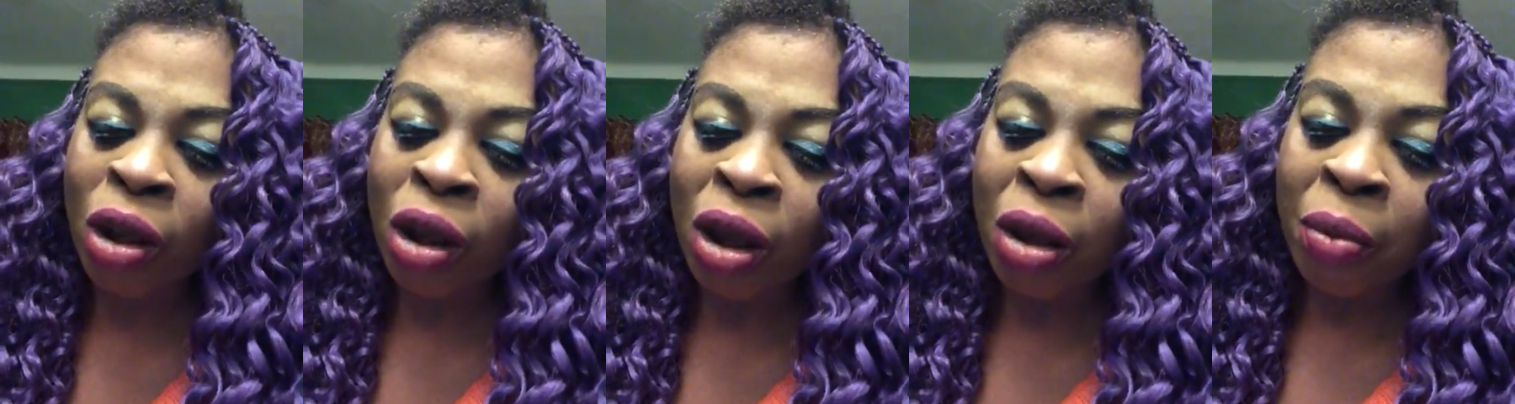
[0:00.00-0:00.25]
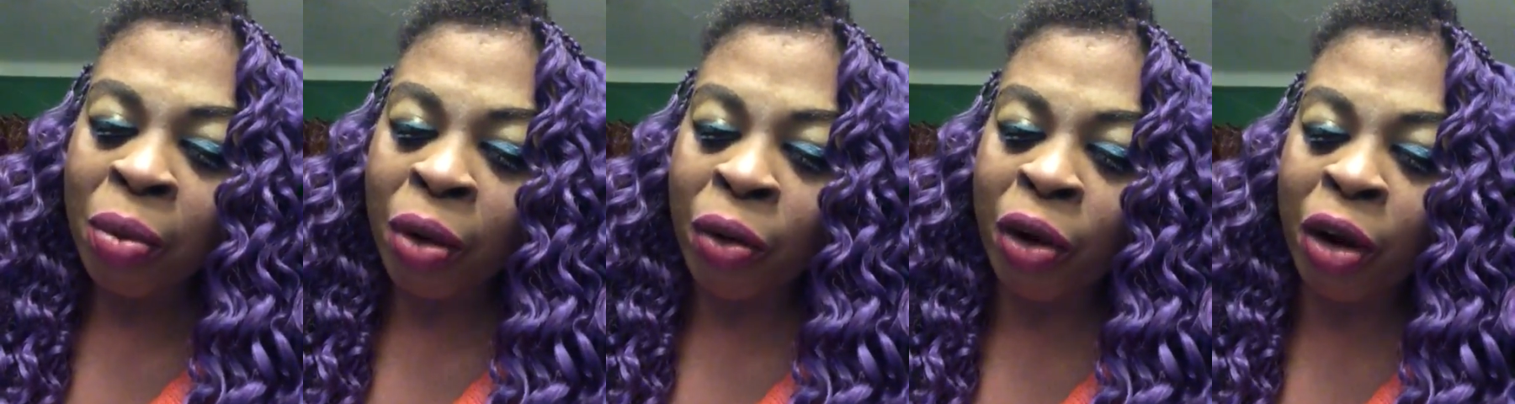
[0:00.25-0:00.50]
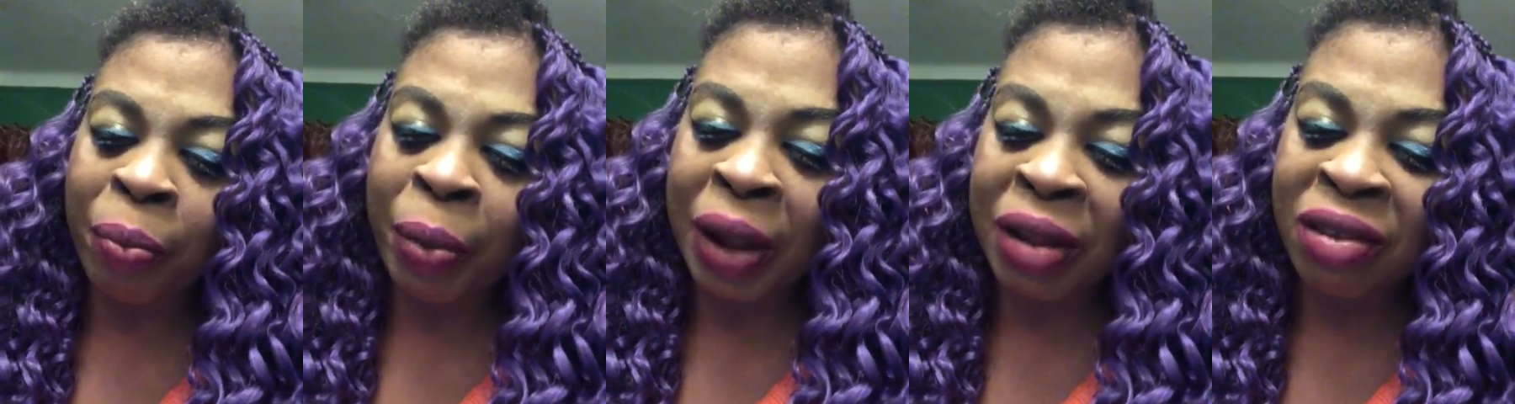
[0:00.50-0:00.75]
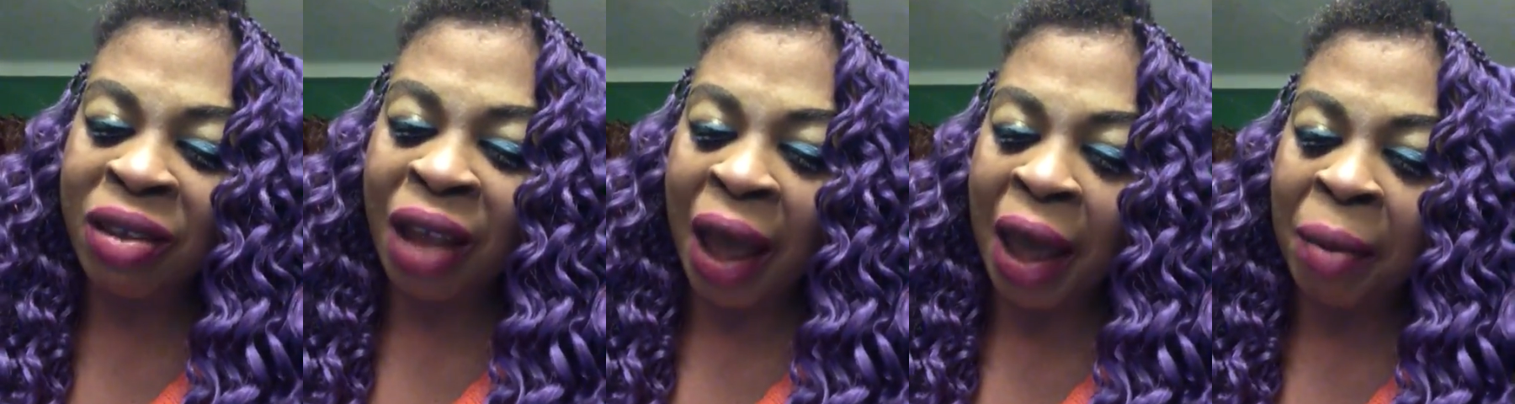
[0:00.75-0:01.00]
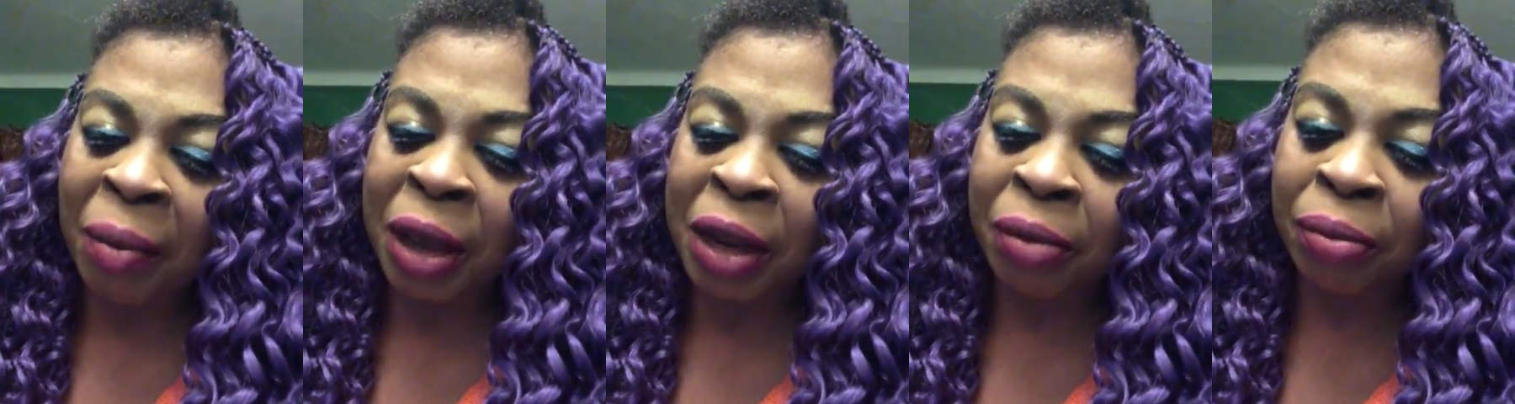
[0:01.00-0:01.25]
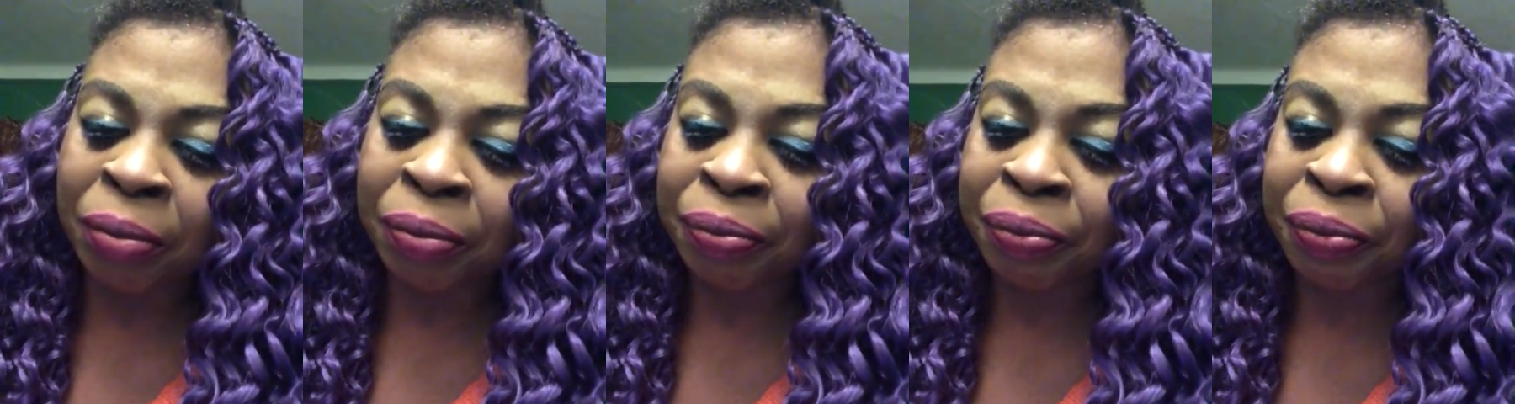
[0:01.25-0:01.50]
I work on
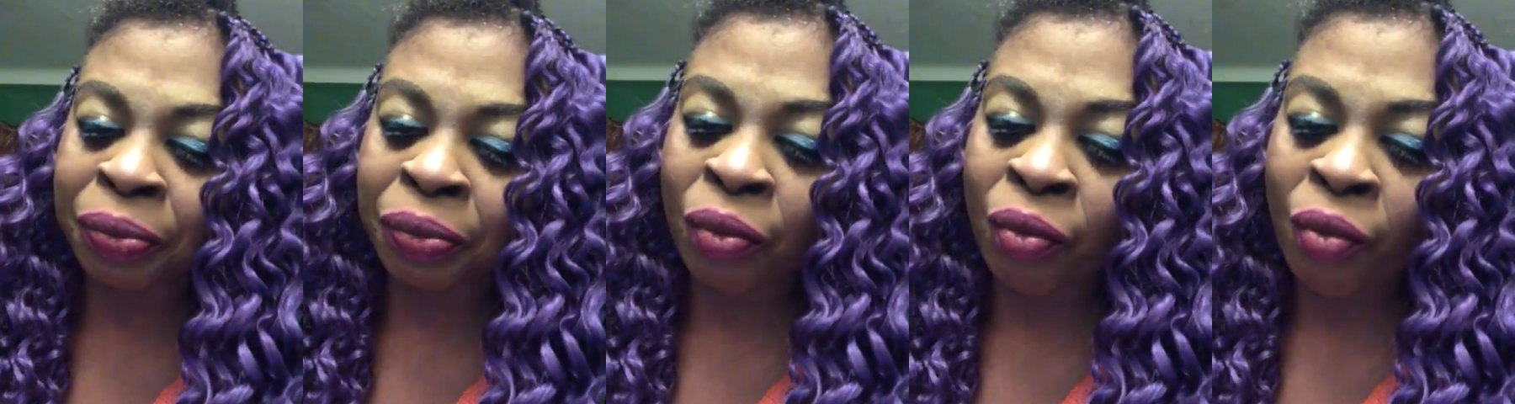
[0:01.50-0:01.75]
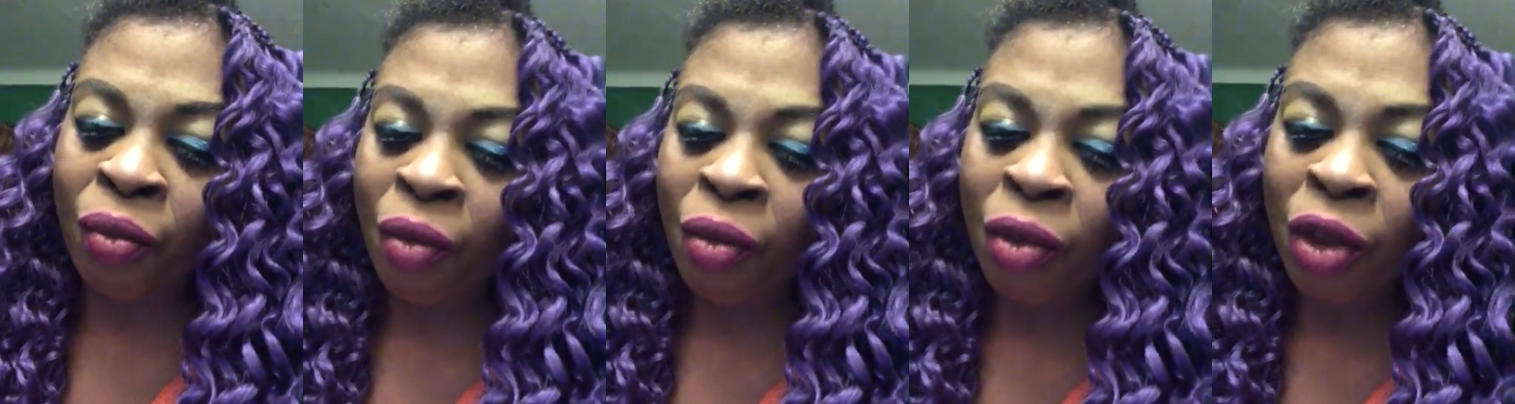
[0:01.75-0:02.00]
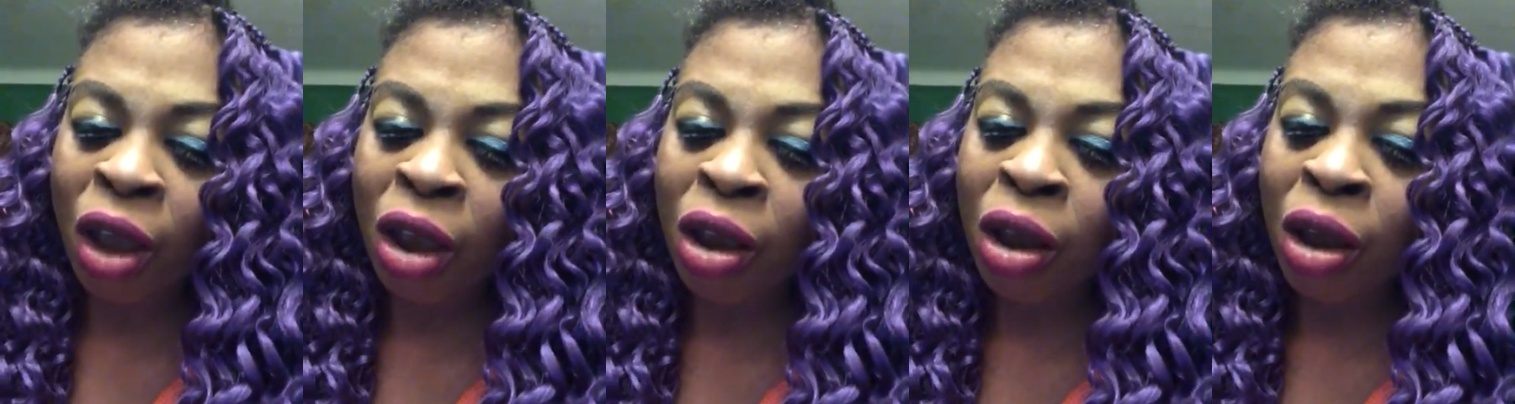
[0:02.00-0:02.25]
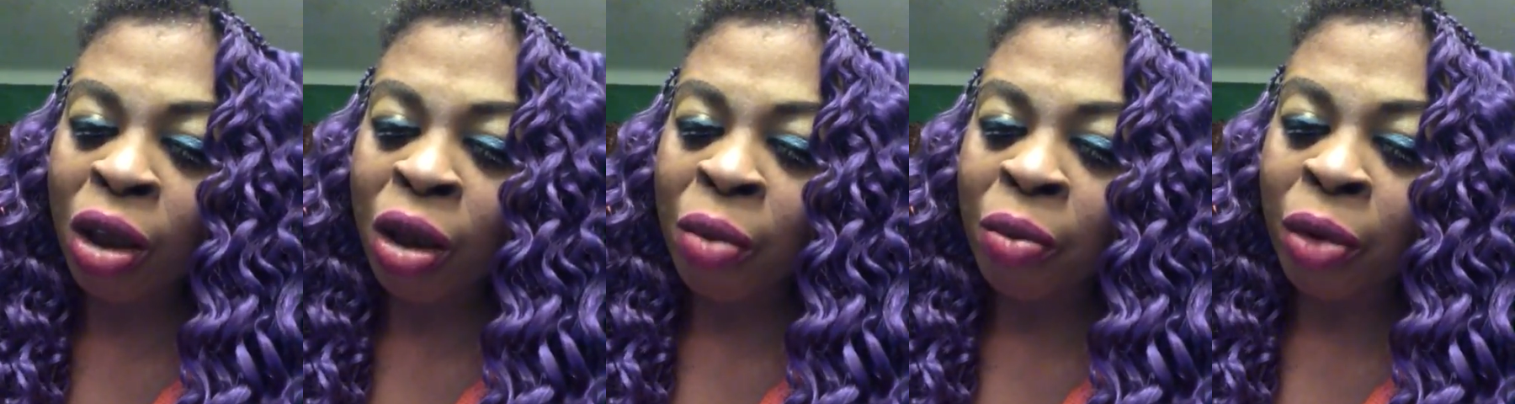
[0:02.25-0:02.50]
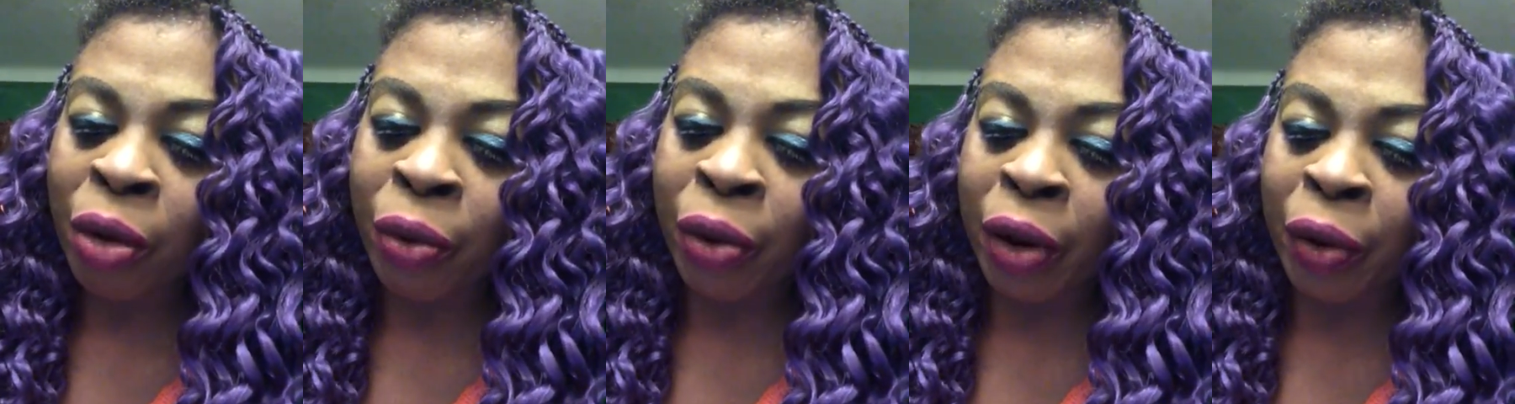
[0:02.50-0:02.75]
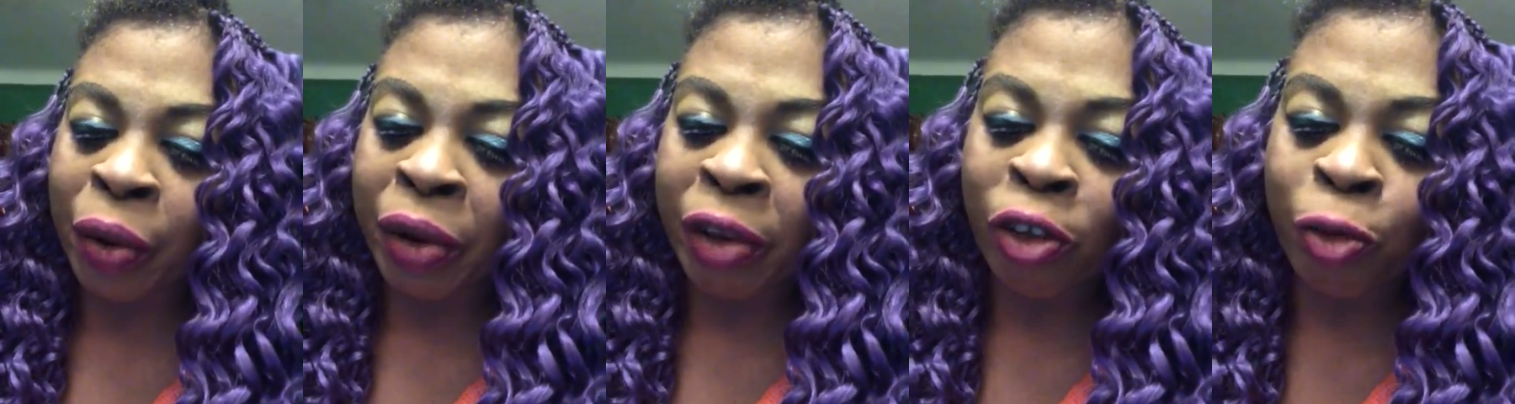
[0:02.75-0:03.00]
timing. I work
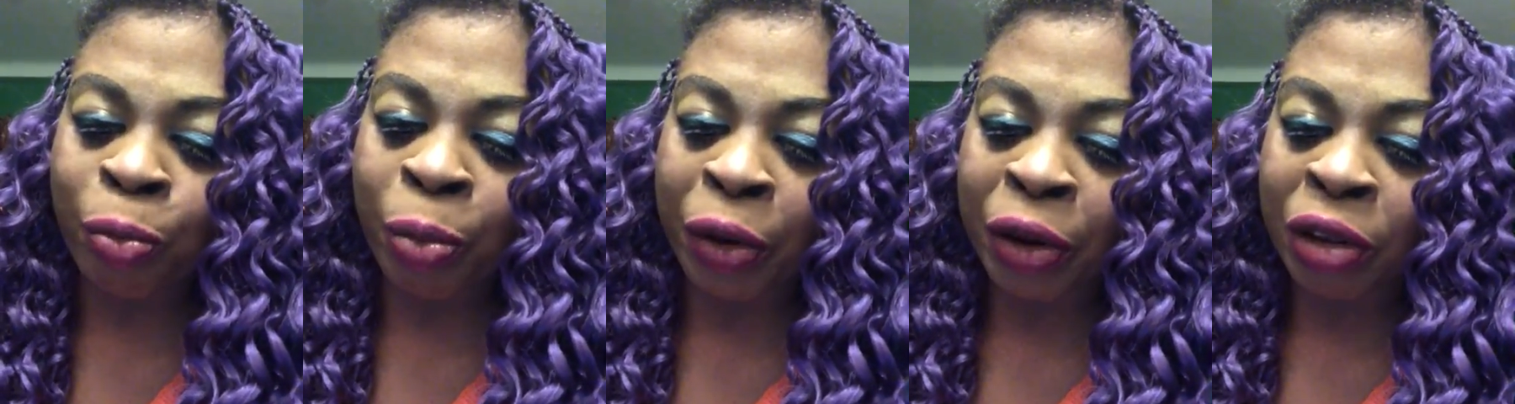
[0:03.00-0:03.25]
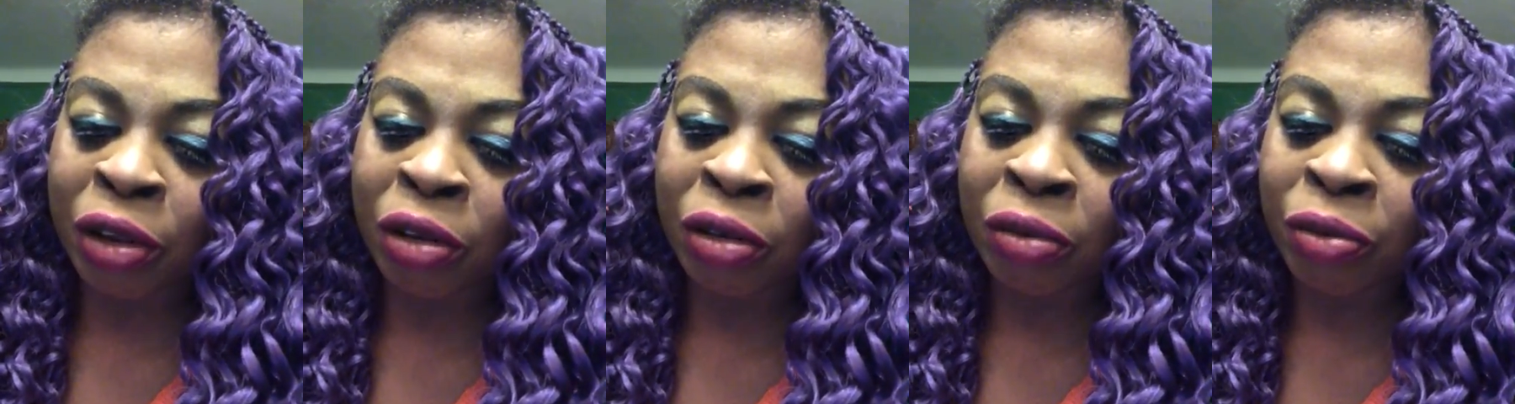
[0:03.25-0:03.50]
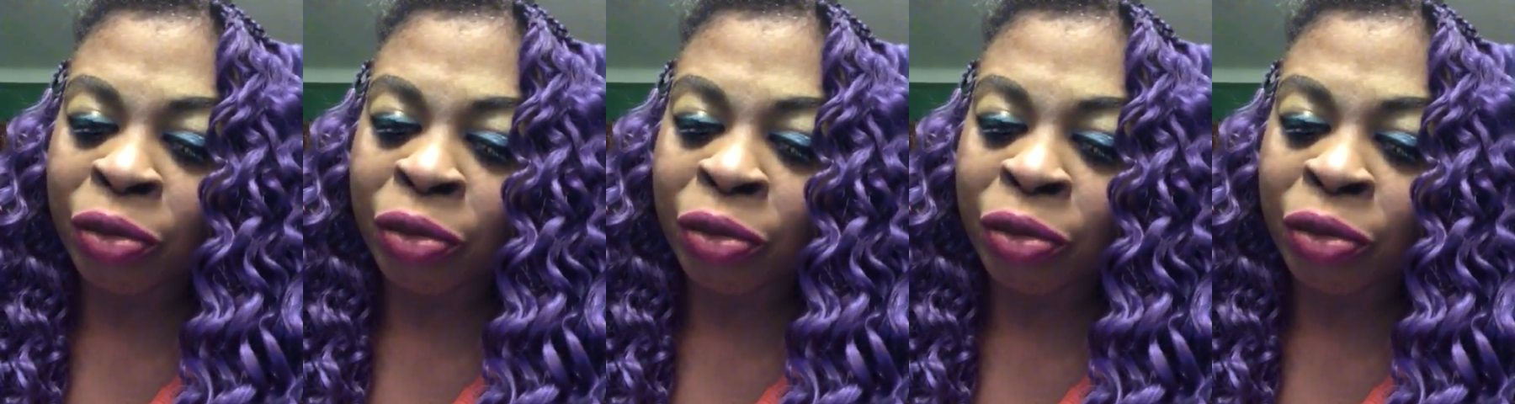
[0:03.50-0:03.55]
with the spirit.